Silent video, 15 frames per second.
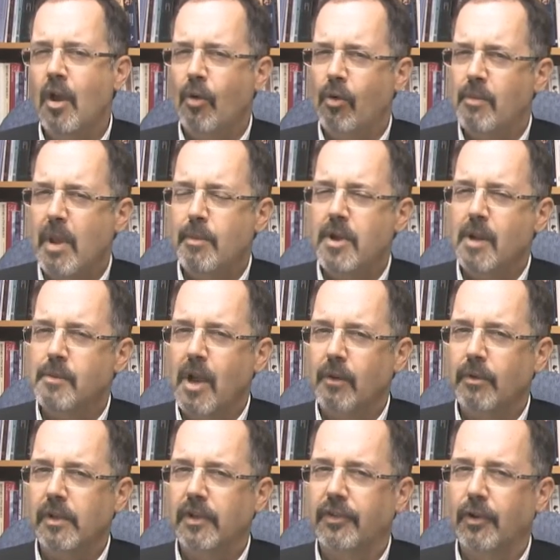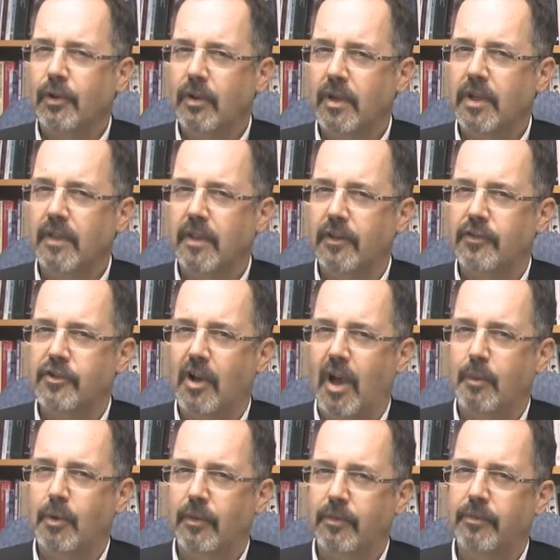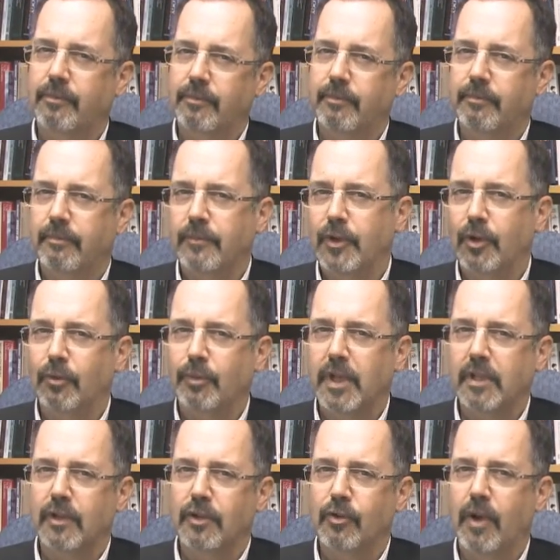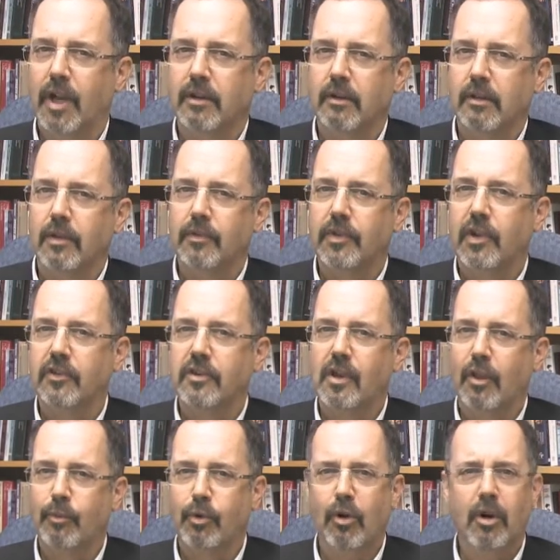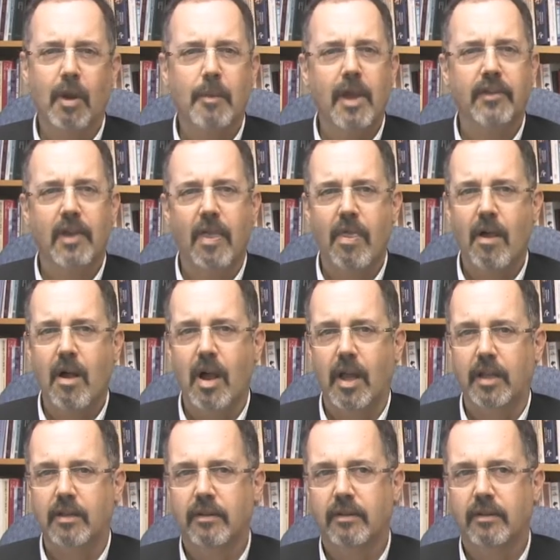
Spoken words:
Well, maybe I'm not really so good at this job of, you know, being the director of the physician health program as I thought.